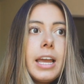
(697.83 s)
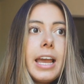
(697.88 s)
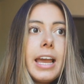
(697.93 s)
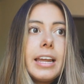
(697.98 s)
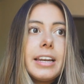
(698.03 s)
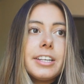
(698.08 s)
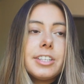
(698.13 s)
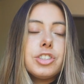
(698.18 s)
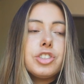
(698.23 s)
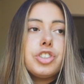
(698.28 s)

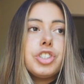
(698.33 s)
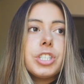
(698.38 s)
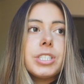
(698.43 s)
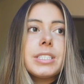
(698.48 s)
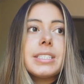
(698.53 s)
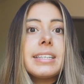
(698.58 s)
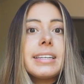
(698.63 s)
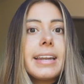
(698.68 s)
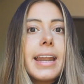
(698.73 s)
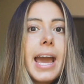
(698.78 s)
and is
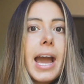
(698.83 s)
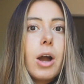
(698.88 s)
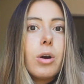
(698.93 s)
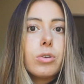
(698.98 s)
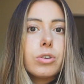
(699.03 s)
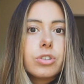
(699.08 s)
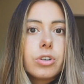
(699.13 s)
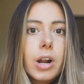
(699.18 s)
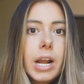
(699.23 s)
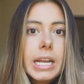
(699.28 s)
just now
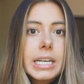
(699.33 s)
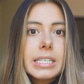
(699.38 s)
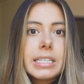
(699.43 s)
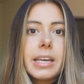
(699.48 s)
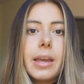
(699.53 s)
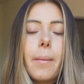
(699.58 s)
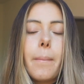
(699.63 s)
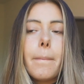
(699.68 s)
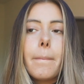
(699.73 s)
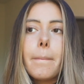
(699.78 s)
trying to
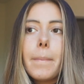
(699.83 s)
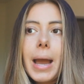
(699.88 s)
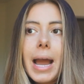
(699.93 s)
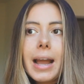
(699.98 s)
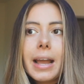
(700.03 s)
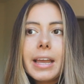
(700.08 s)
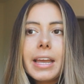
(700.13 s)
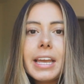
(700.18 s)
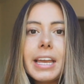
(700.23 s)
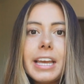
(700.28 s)
get
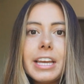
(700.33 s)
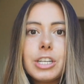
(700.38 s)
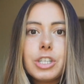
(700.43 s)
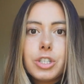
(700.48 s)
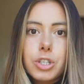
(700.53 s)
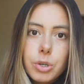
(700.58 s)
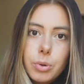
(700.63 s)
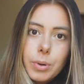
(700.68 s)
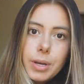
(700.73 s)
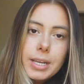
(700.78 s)
back
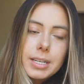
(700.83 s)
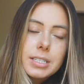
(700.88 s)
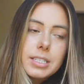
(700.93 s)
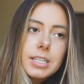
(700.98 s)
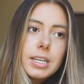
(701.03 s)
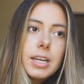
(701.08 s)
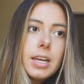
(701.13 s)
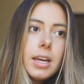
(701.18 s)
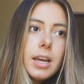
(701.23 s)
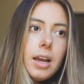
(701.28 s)
into it.